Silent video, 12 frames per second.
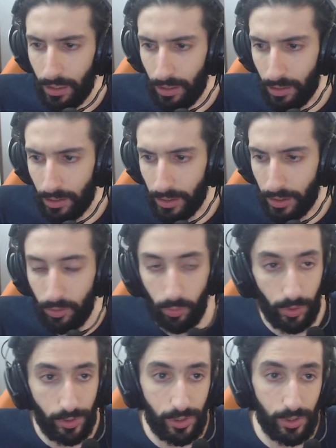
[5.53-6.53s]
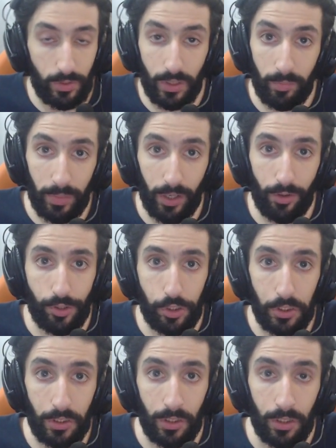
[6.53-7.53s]
uh, Guild Wars 2
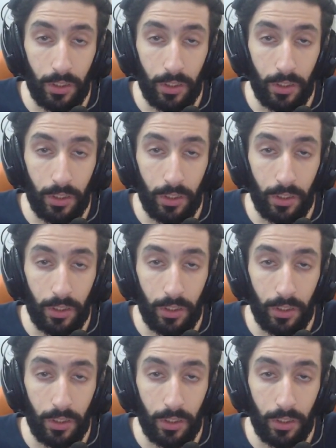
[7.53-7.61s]
comparison